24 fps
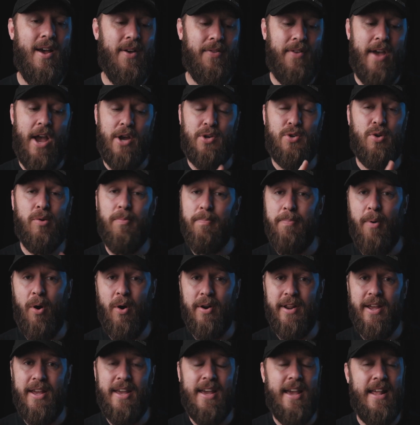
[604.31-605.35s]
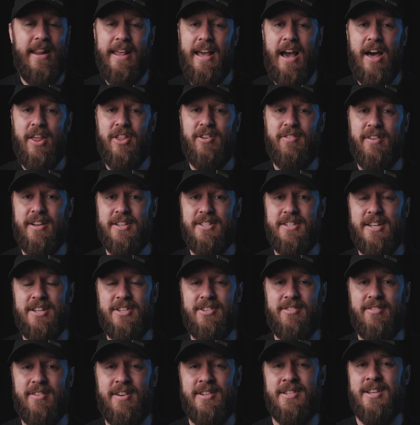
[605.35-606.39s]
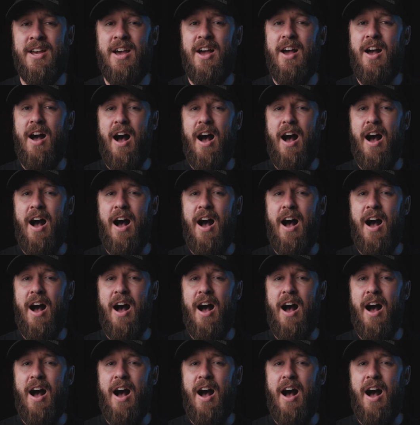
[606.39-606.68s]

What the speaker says: The actual body, any other accessories,